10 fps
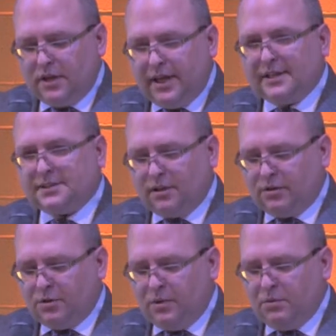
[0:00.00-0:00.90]
Yes,
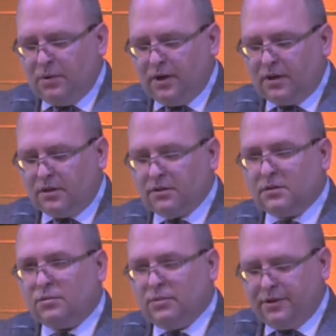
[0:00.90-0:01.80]
Lord, we will
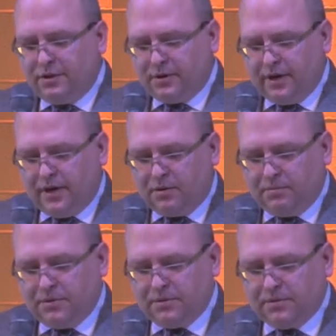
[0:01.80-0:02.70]
with your help.